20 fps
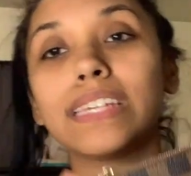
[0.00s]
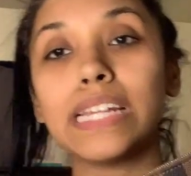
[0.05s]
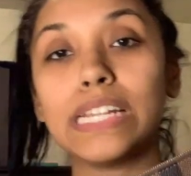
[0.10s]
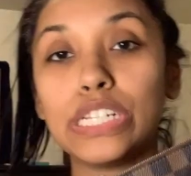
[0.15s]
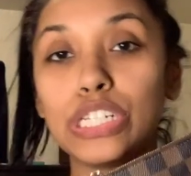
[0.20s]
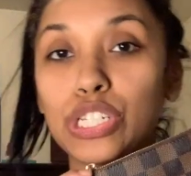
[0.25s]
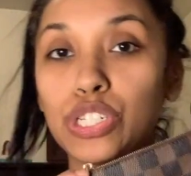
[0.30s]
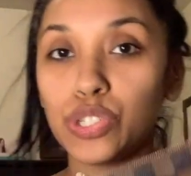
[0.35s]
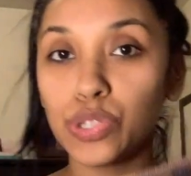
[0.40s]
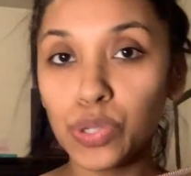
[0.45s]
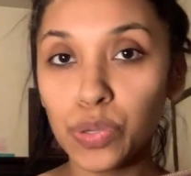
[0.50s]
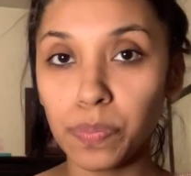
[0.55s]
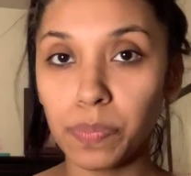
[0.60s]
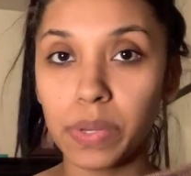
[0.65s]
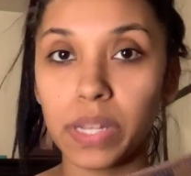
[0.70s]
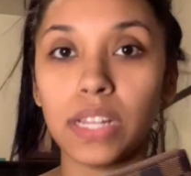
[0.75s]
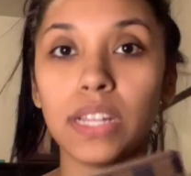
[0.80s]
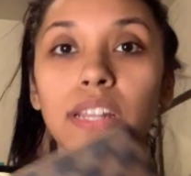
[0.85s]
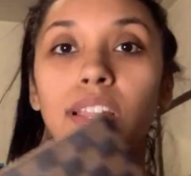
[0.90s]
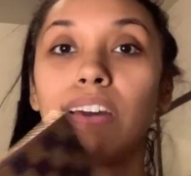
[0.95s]
a dupe,
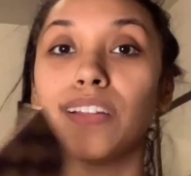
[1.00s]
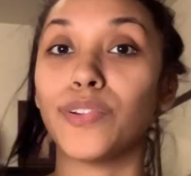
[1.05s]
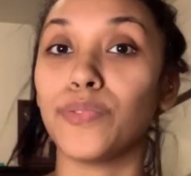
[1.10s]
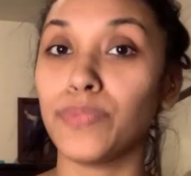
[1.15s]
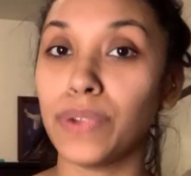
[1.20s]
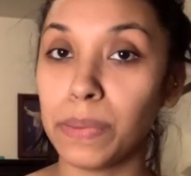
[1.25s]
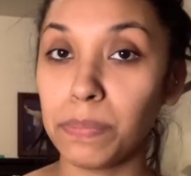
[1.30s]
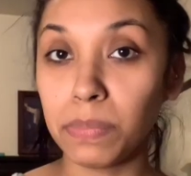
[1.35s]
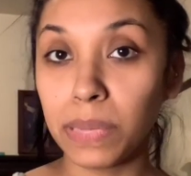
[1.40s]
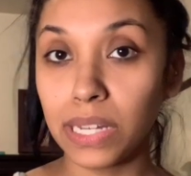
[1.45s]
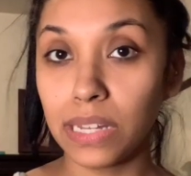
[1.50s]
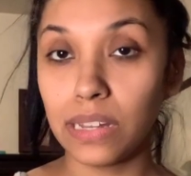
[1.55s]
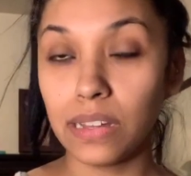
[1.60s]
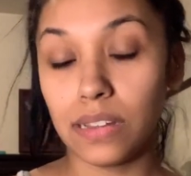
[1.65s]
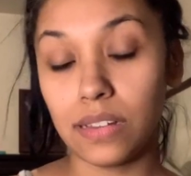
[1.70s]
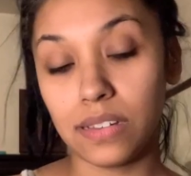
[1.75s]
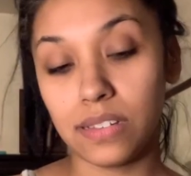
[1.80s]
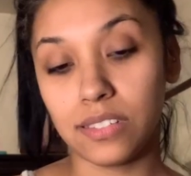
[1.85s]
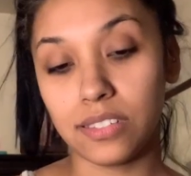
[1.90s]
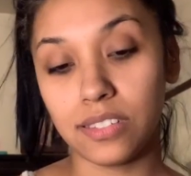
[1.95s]
not a
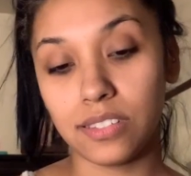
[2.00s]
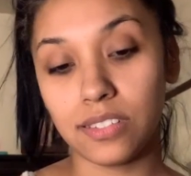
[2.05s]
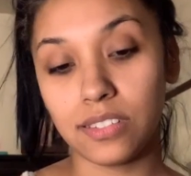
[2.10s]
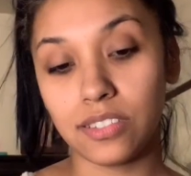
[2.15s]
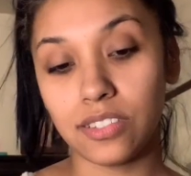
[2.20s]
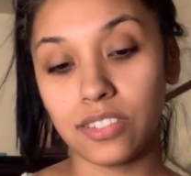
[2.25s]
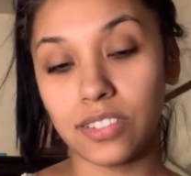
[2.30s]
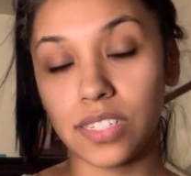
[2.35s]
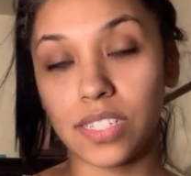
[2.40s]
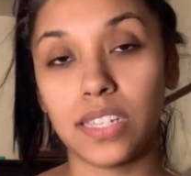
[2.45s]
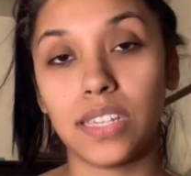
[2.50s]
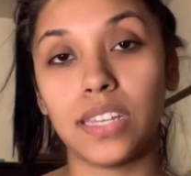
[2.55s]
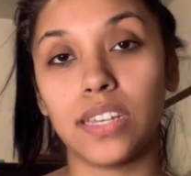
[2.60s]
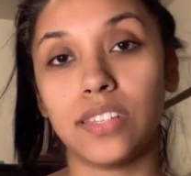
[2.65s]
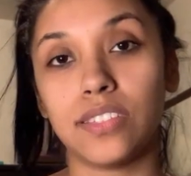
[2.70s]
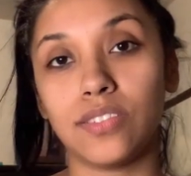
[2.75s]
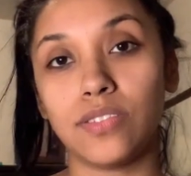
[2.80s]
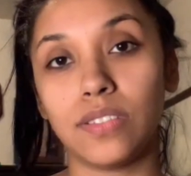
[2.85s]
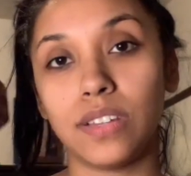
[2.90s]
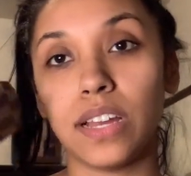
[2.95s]
replica, just in
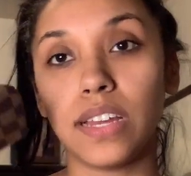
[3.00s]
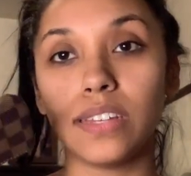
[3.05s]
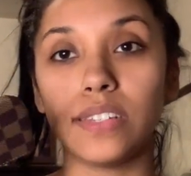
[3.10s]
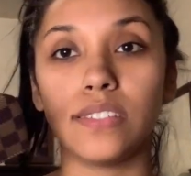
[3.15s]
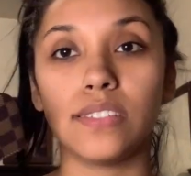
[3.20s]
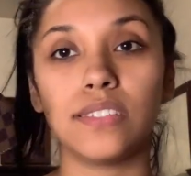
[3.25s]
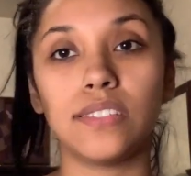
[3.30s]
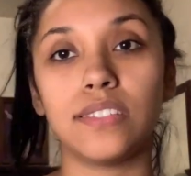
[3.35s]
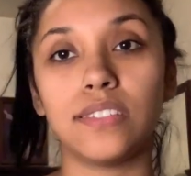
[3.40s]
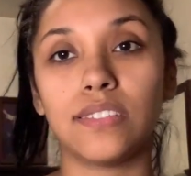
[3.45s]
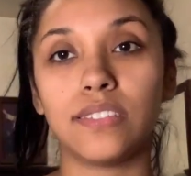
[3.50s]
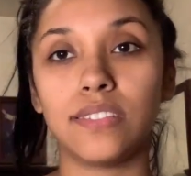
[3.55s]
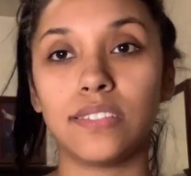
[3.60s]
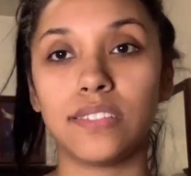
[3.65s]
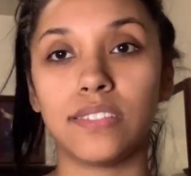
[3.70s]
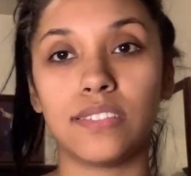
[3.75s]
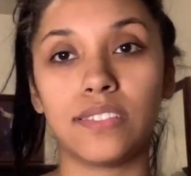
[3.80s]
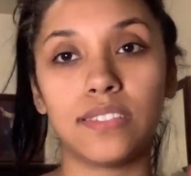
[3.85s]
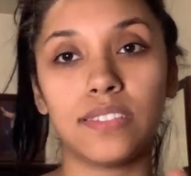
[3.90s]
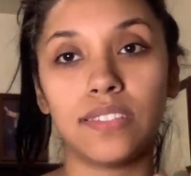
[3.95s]
case you guys,
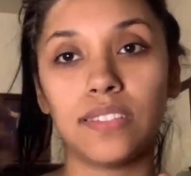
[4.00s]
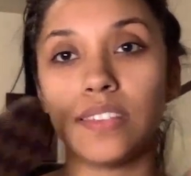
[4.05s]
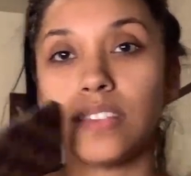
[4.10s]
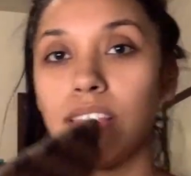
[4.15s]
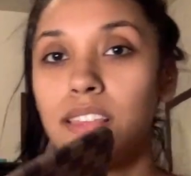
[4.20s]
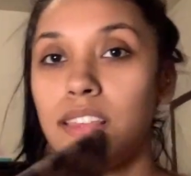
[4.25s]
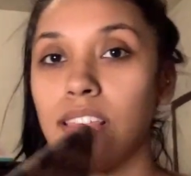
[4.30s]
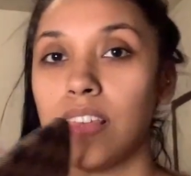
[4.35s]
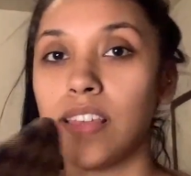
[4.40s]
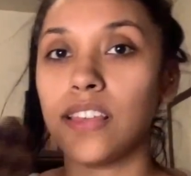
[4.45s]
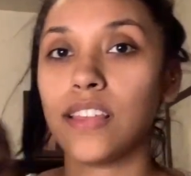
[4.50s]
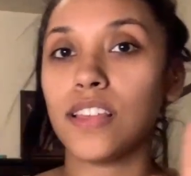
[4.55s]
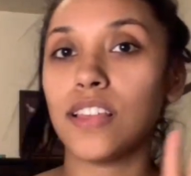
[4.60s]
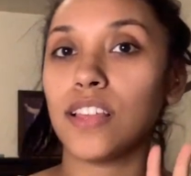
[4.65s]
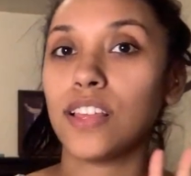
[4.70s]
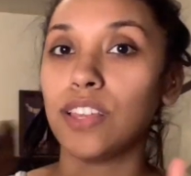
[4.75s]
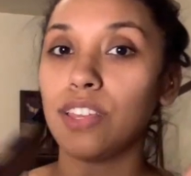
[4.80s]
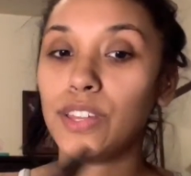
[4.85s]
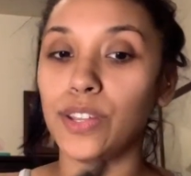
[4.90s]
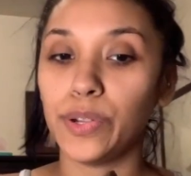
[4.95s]

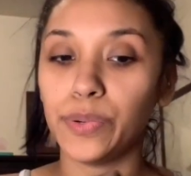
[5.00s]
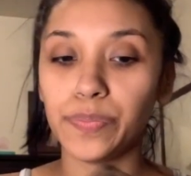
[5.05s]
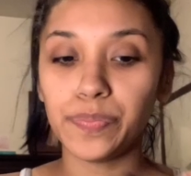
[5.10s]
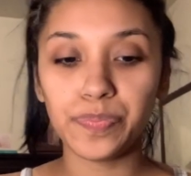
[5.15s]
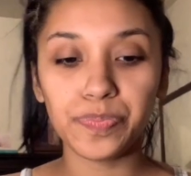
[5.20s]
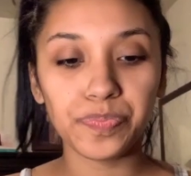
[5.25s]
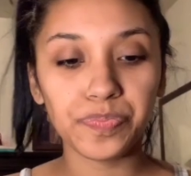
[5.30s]
you know.